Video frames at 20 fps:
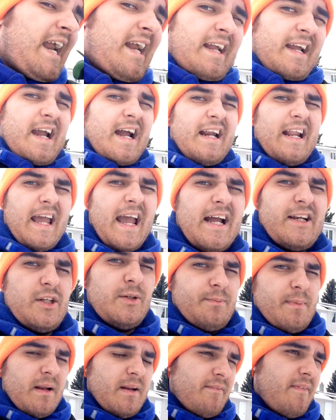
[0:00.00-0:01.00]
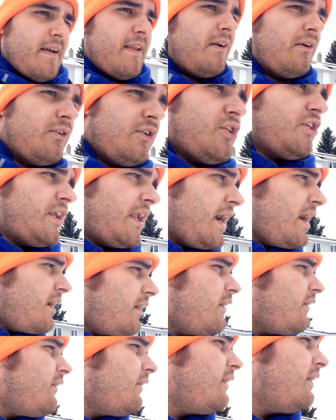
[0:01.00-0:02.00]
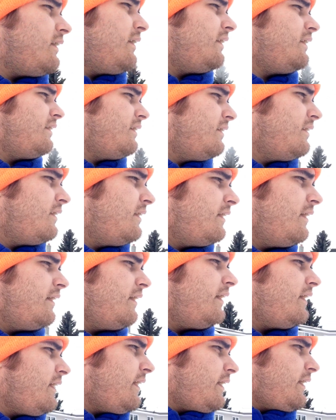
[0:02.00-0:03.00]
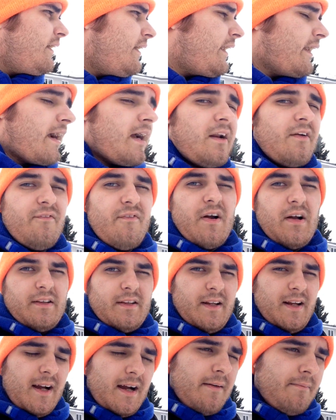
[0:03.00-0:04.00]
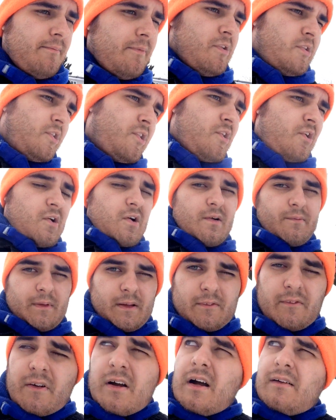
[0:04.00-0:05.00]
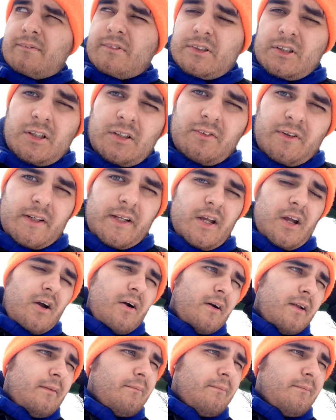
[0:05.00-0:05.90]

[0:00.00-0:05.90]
I kind of had just made a video just now and I kind of fucked it up. So I'm like, well, I'm just going to redo it.